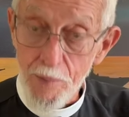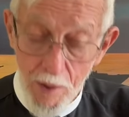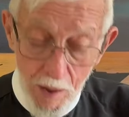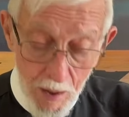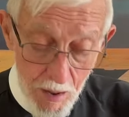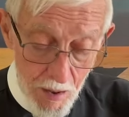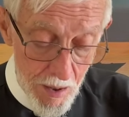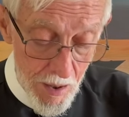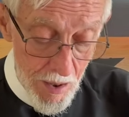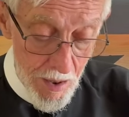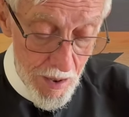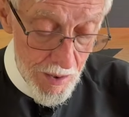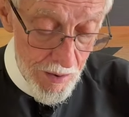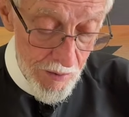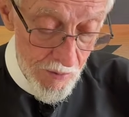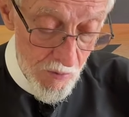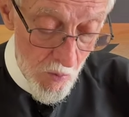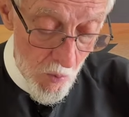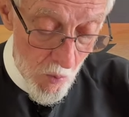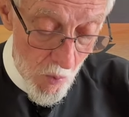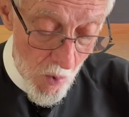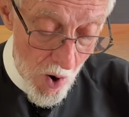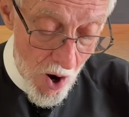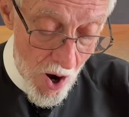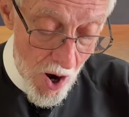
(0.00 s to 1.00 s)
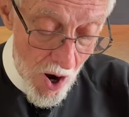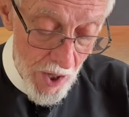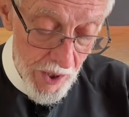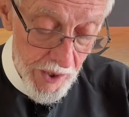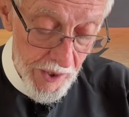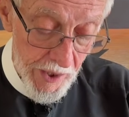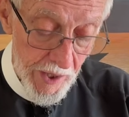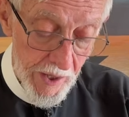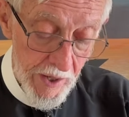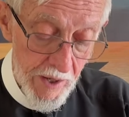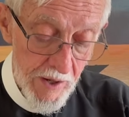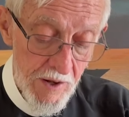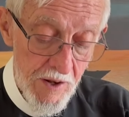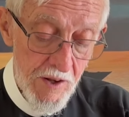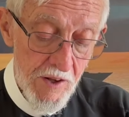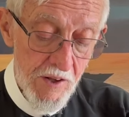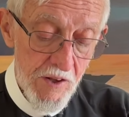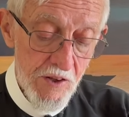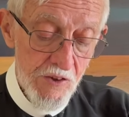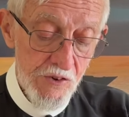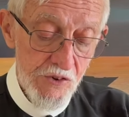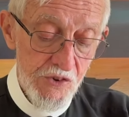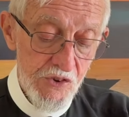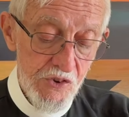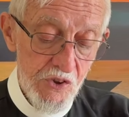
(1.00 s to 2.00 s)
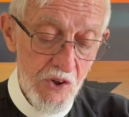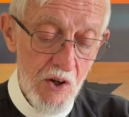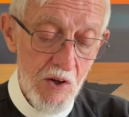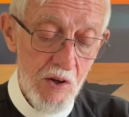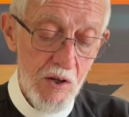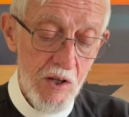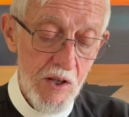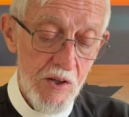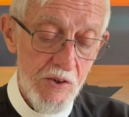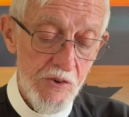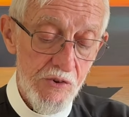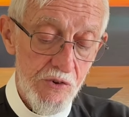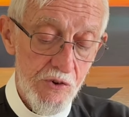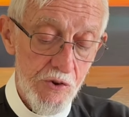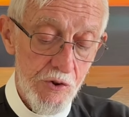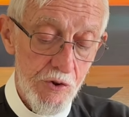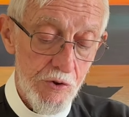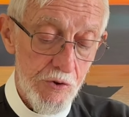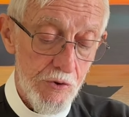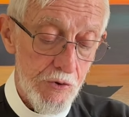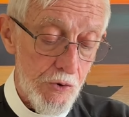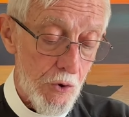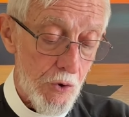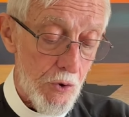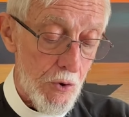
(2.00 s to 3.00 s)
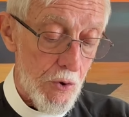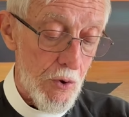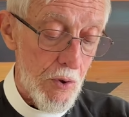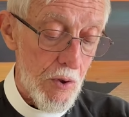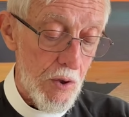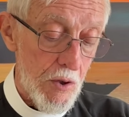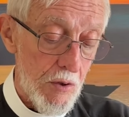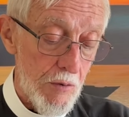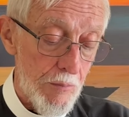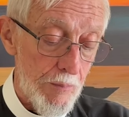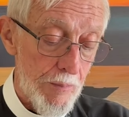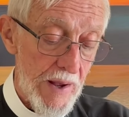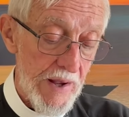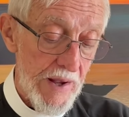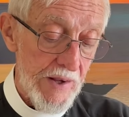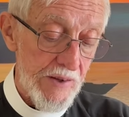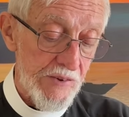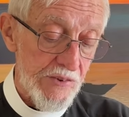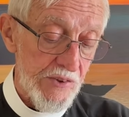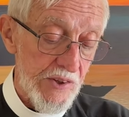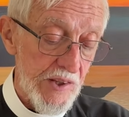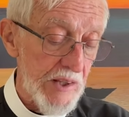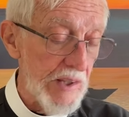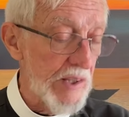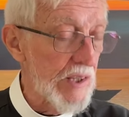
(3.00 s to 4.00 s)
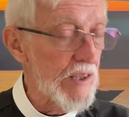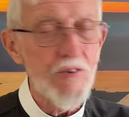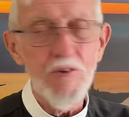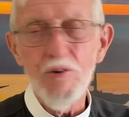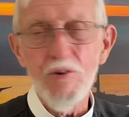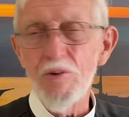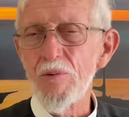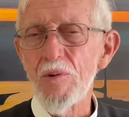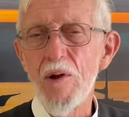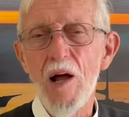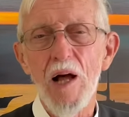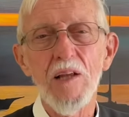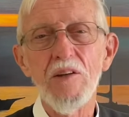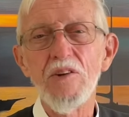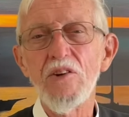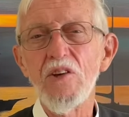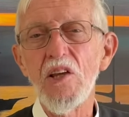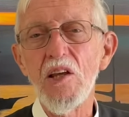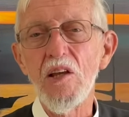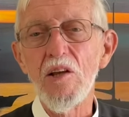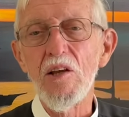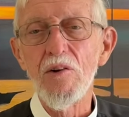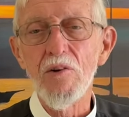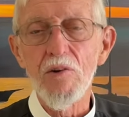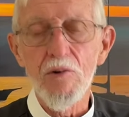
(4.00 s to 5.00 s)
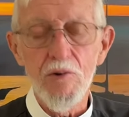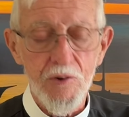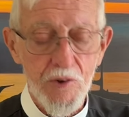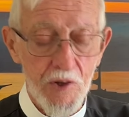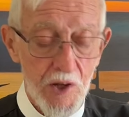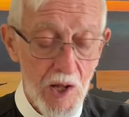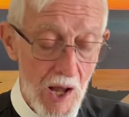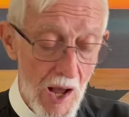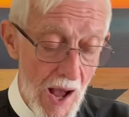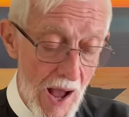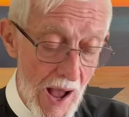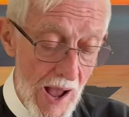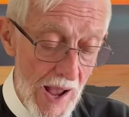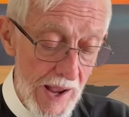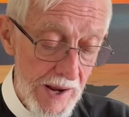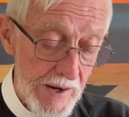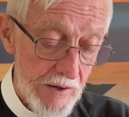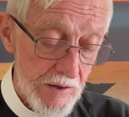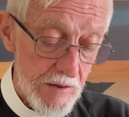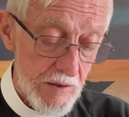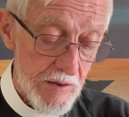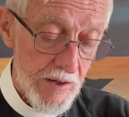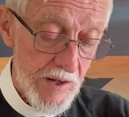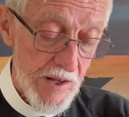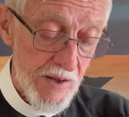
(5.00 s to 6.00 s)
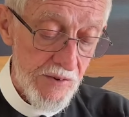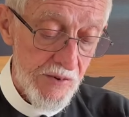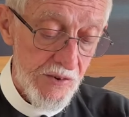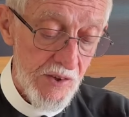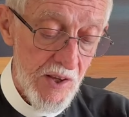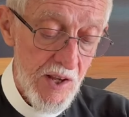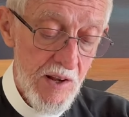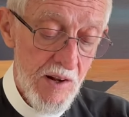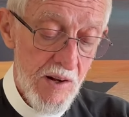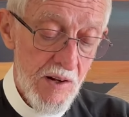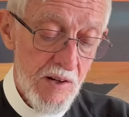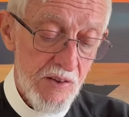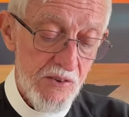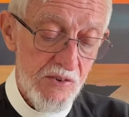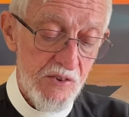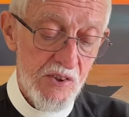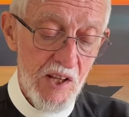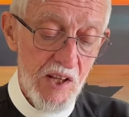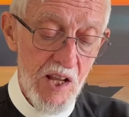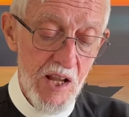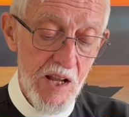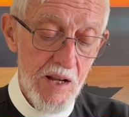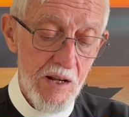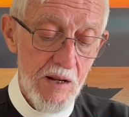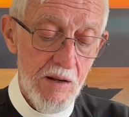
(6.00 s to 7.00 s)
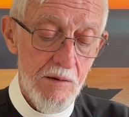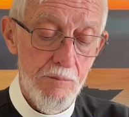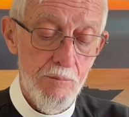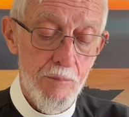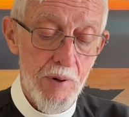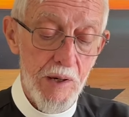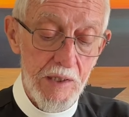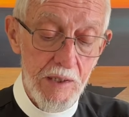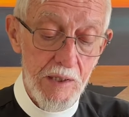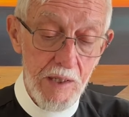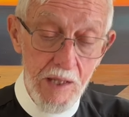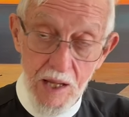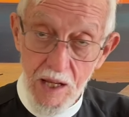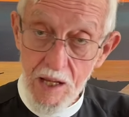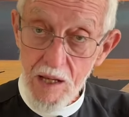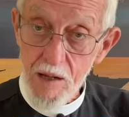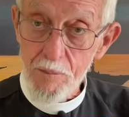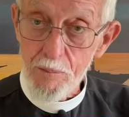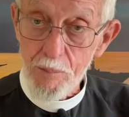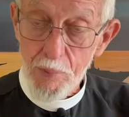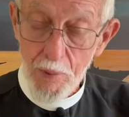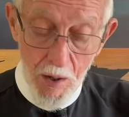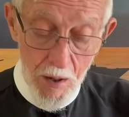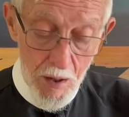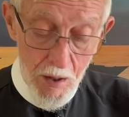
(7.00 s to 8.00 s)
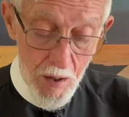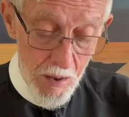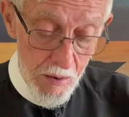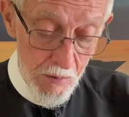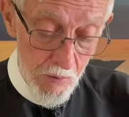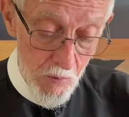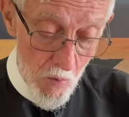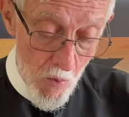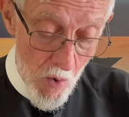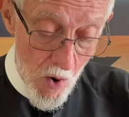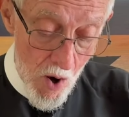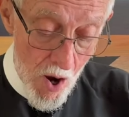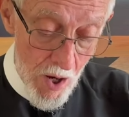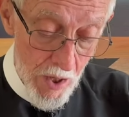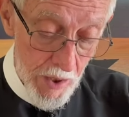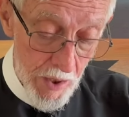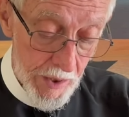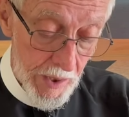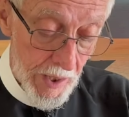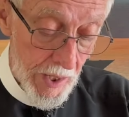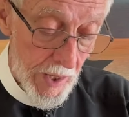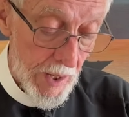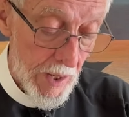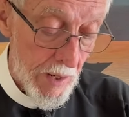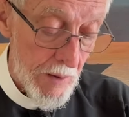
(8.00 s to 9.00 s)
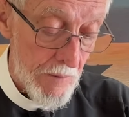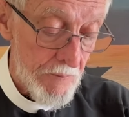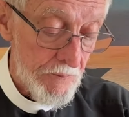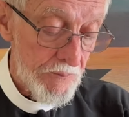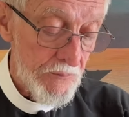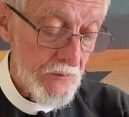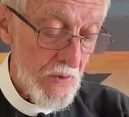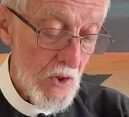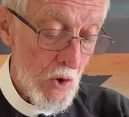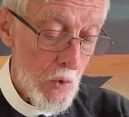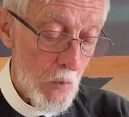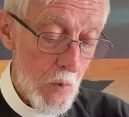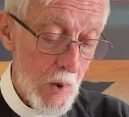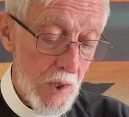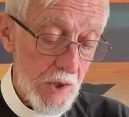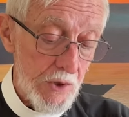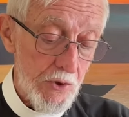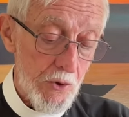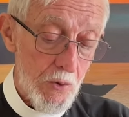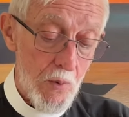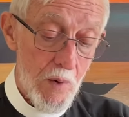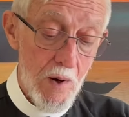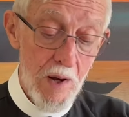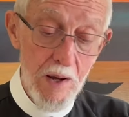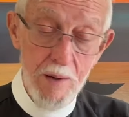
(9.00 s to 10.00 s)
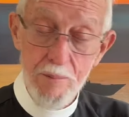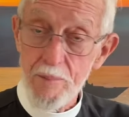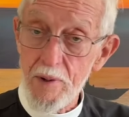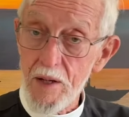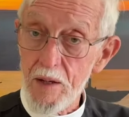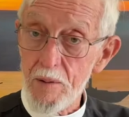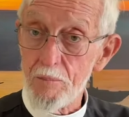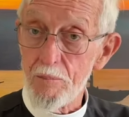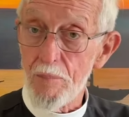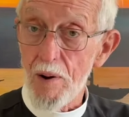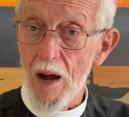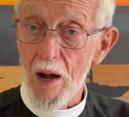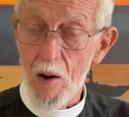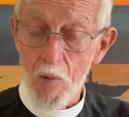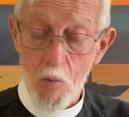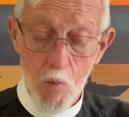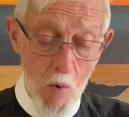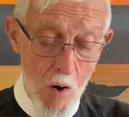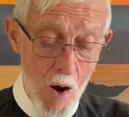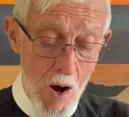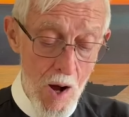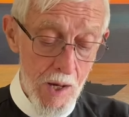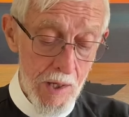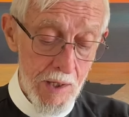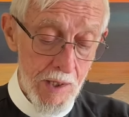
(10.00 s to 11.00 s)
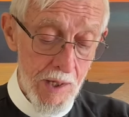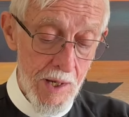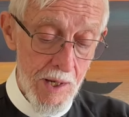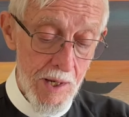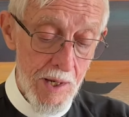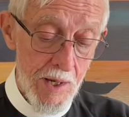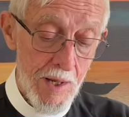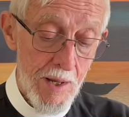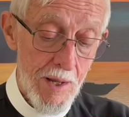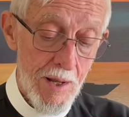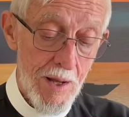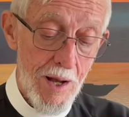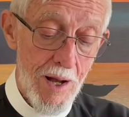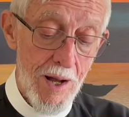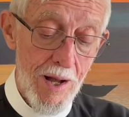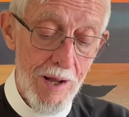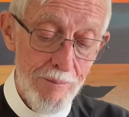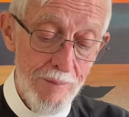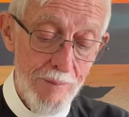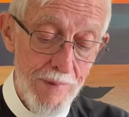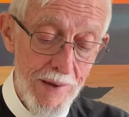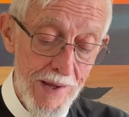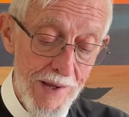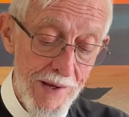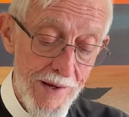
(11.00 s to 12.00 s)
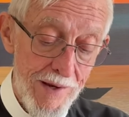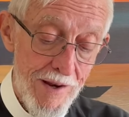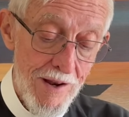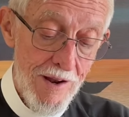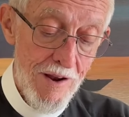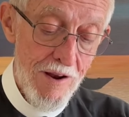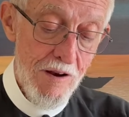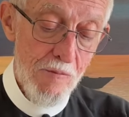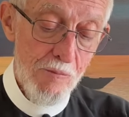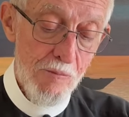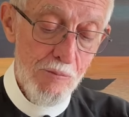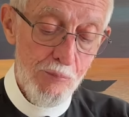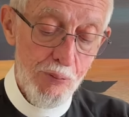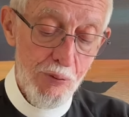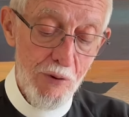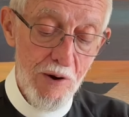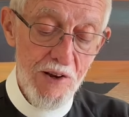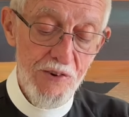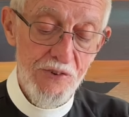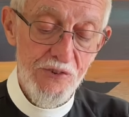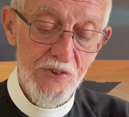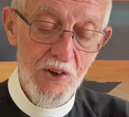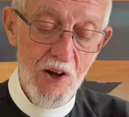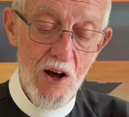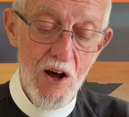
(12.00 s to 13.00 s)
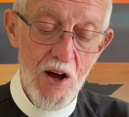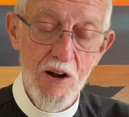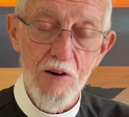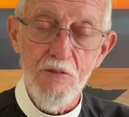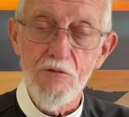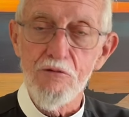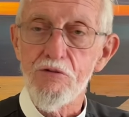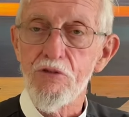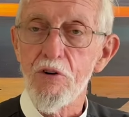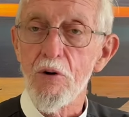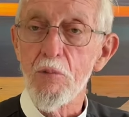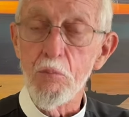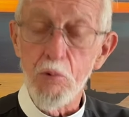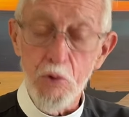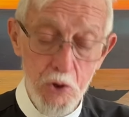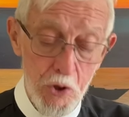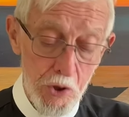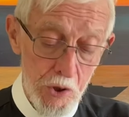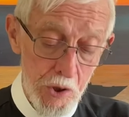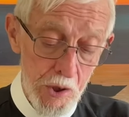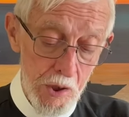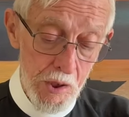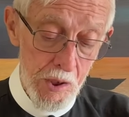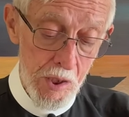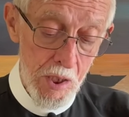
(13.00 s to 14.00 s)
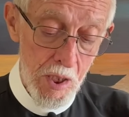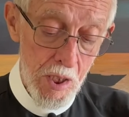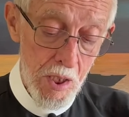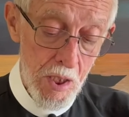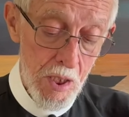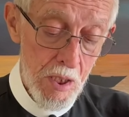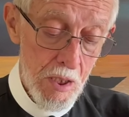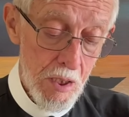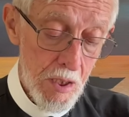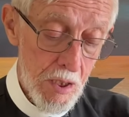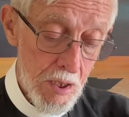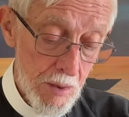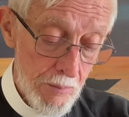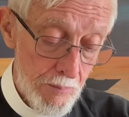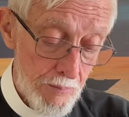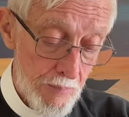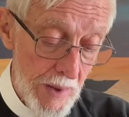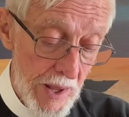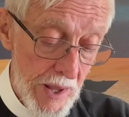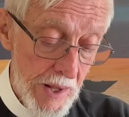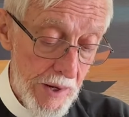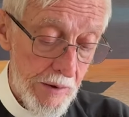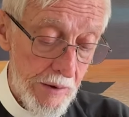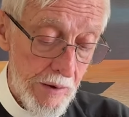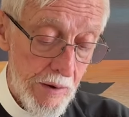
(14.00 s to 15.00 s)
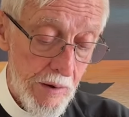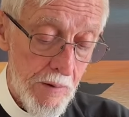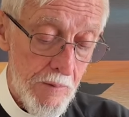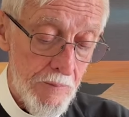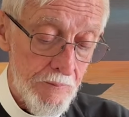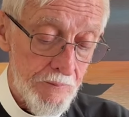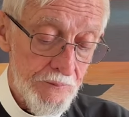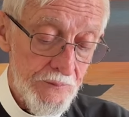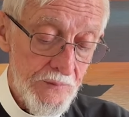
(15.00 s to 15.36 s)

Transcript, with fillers: on walking. Solace your toil by singing. Do not yield to idleness. Sing, but keep on walking. What do I mean by walking? I mean press on from good to better